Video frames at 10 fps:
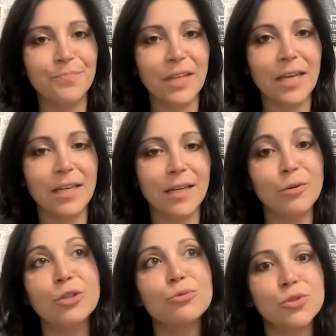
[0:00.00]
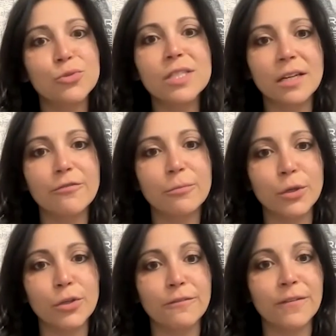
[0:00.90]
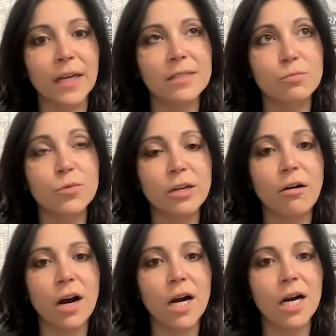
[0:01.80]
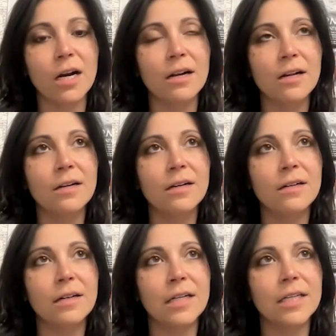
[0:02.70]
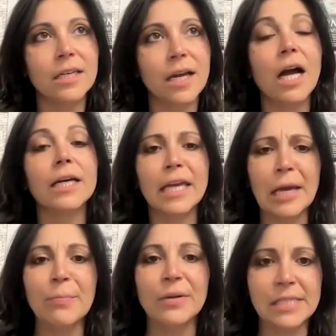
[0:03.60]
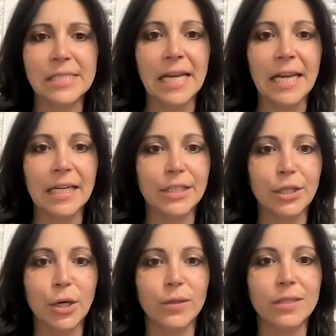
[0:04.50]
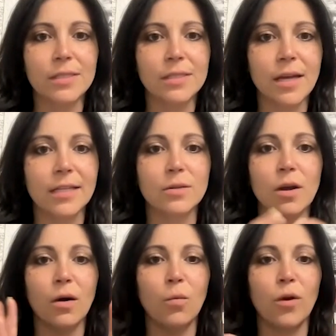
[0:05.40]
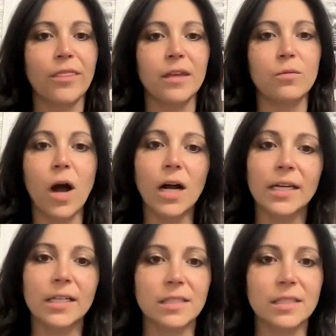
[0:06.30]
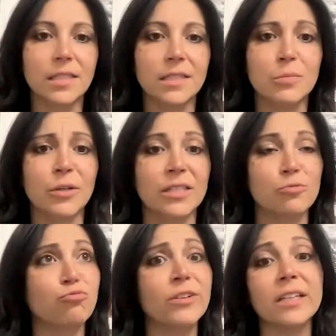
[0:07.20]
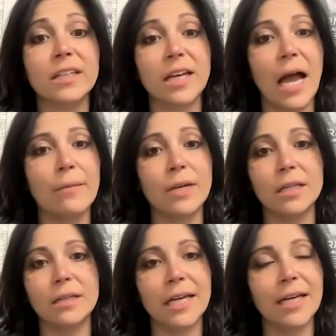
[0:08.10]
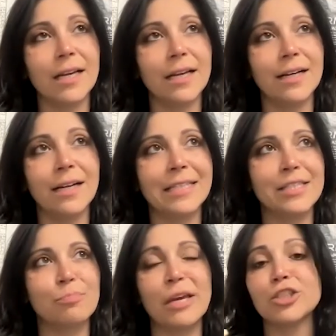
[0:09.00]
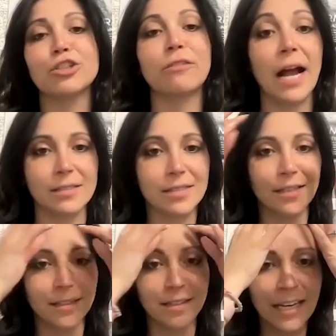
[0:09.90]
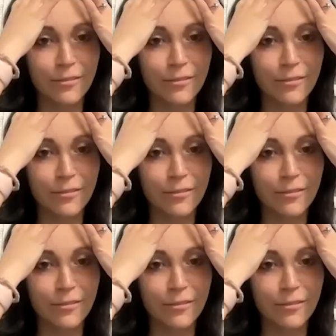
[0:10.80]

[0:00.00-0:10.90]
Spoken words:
but you do see a familiar face, and we are a campus setting. You know, it's within walking distance, but it's really, I mean, it's picturesque. If